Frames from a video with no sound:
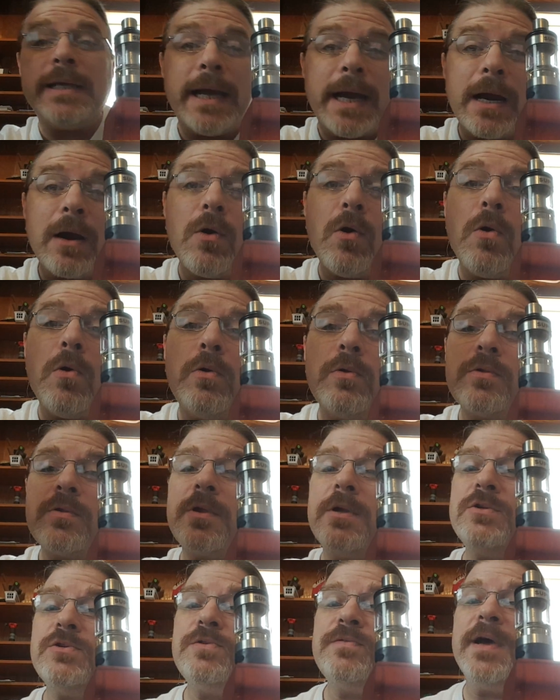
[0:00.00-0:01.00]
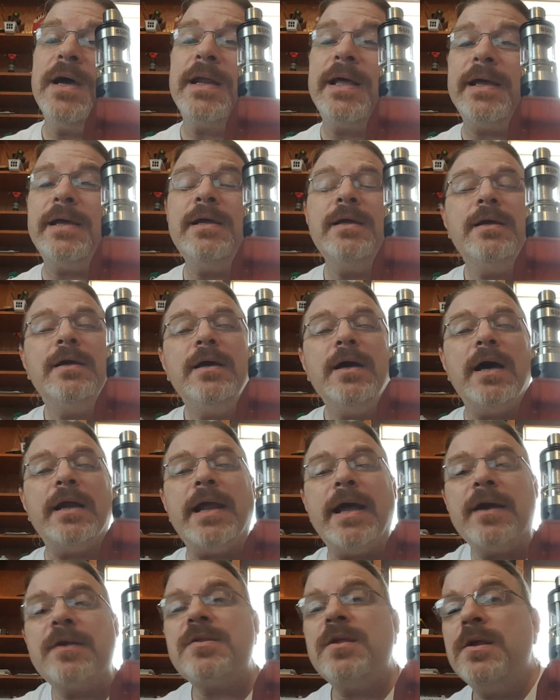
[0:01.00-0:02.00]
the air holes because you've got an
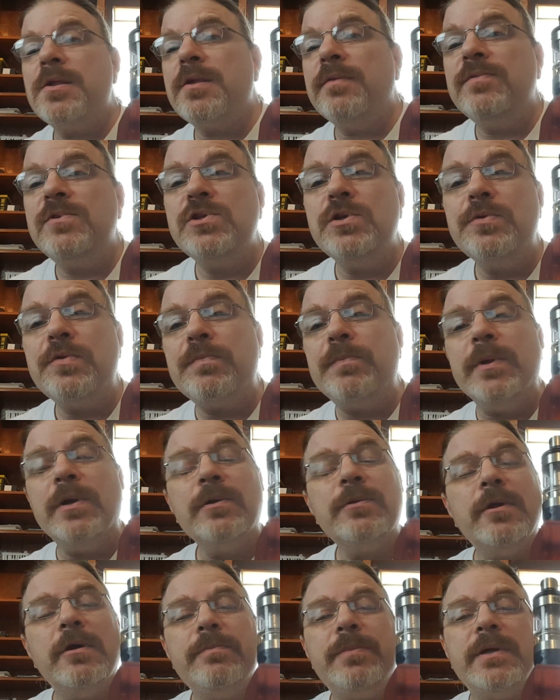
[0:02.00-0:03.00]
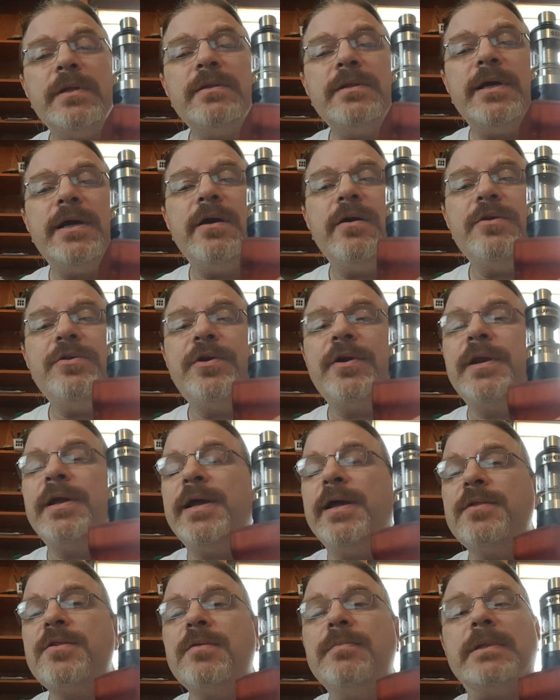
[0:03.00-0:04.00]
excess of juice buildup in there, and you're going
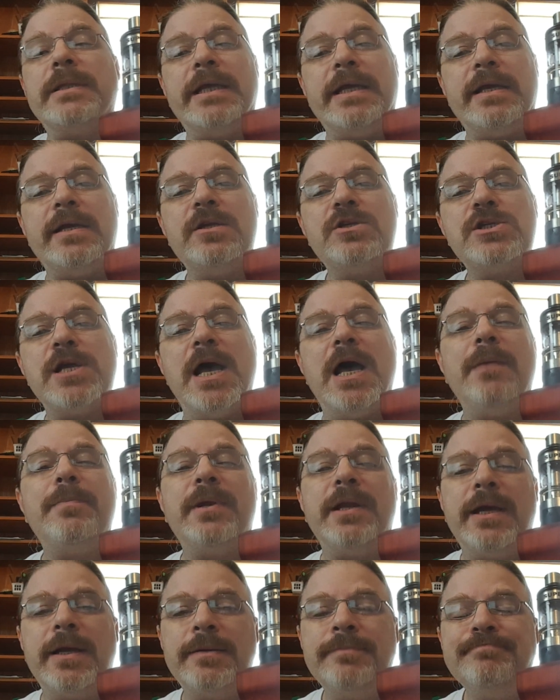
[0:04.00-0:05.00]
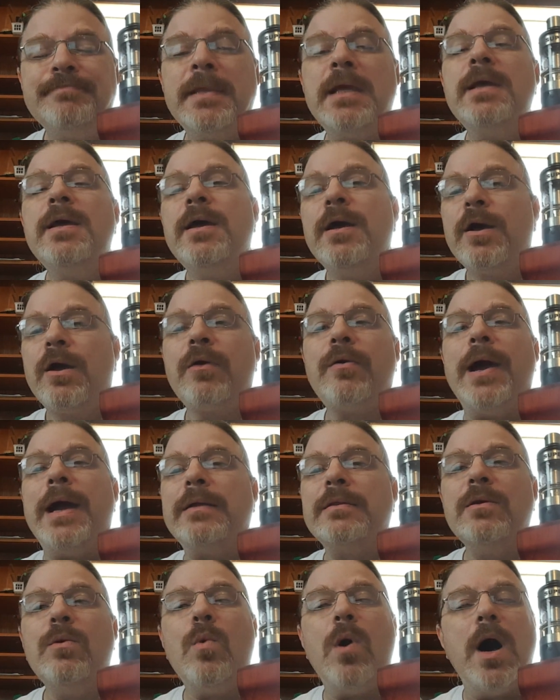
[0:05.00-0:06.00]
to get some leakage happening.
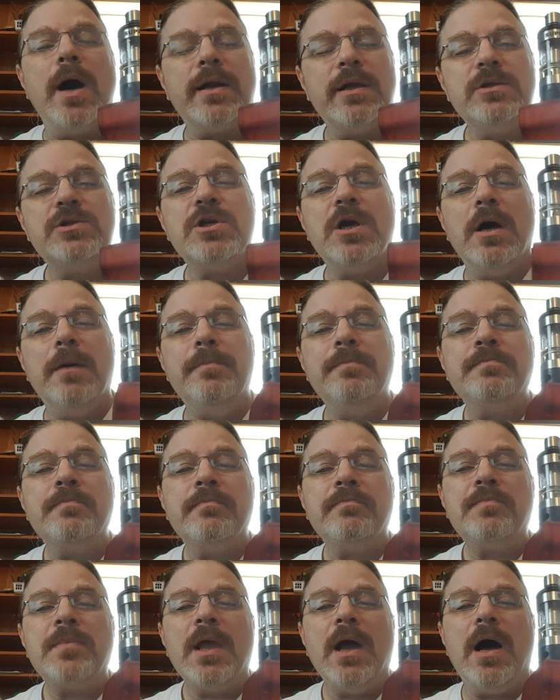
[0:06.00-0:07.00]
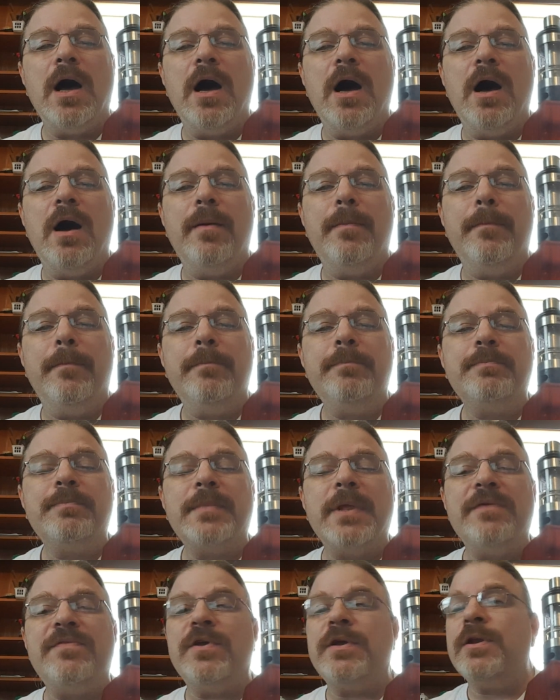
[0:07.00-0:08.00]
Crank the wattage up.
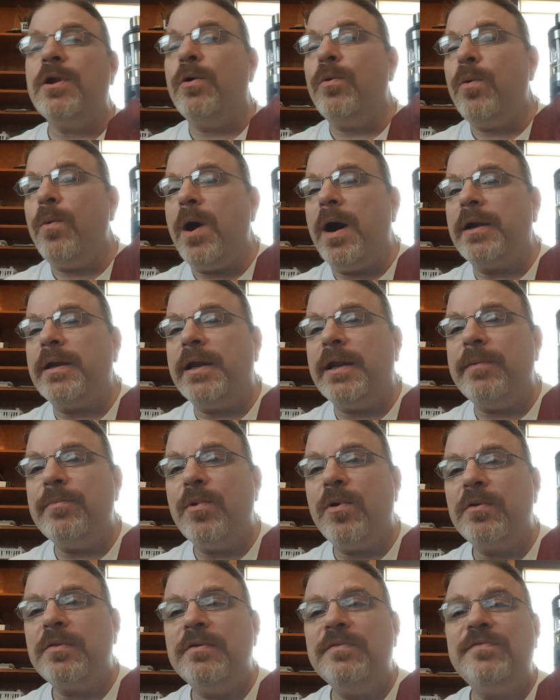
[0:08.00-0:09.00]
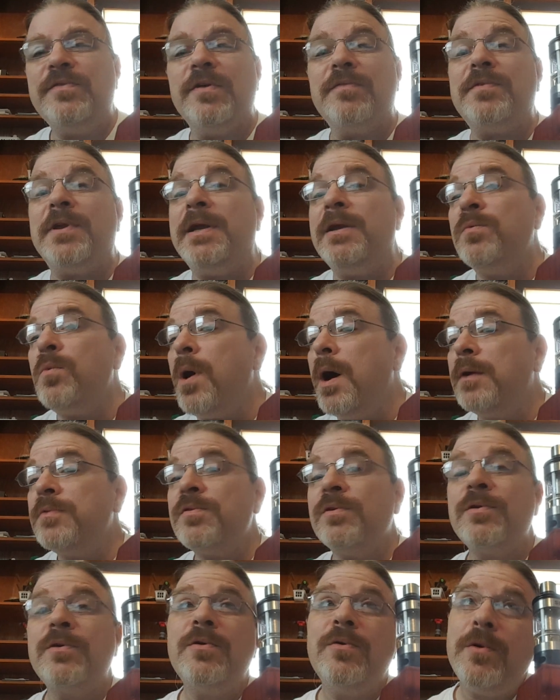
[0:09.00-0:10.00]
If you don't want any more than 15
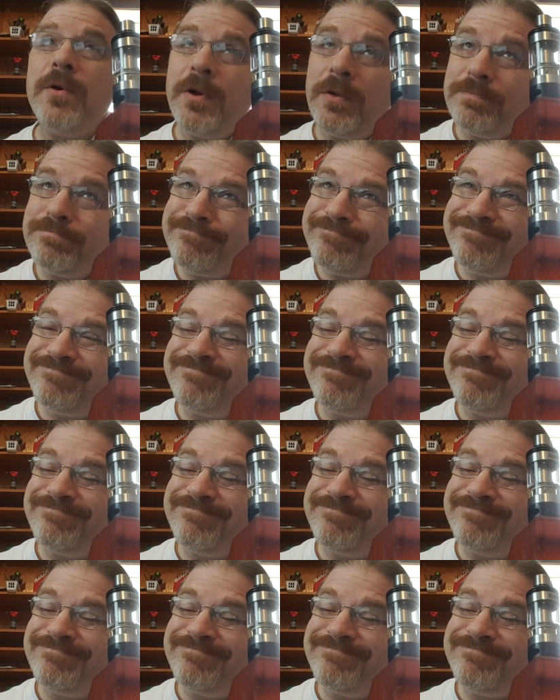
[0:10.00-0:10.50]
watts on a coil,